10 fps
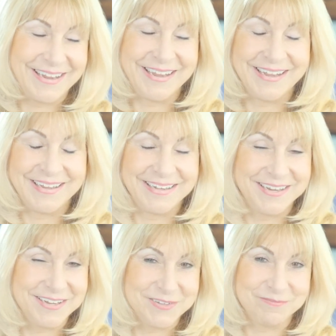
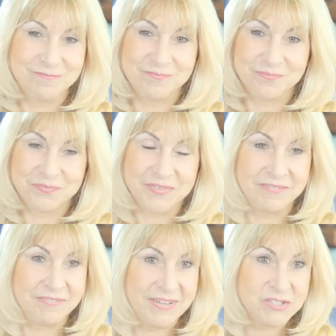And um,
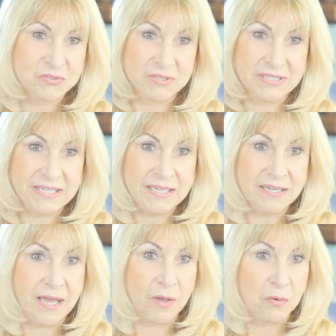
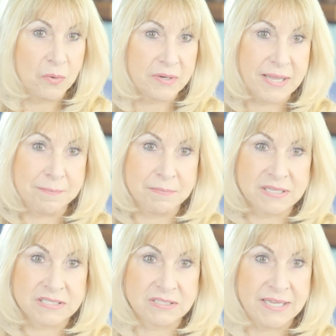eventually I'll work that
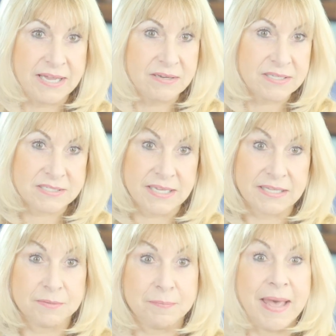muscle out. It's
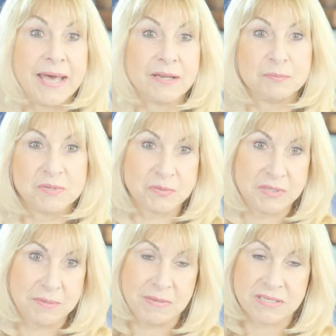like the battle
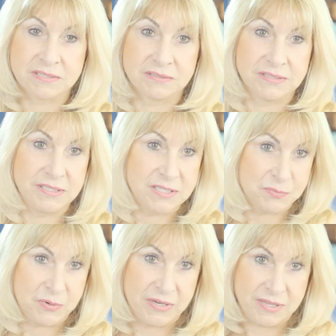between the muscle and the
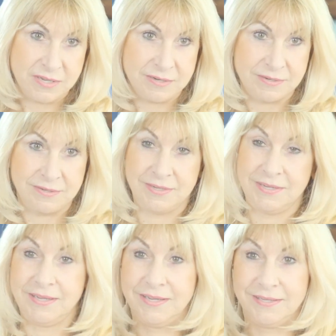spring thing.
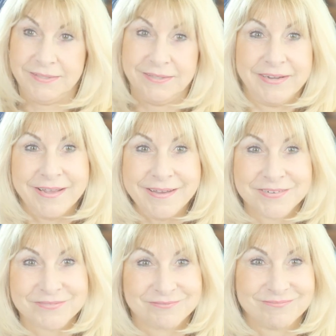And there you go.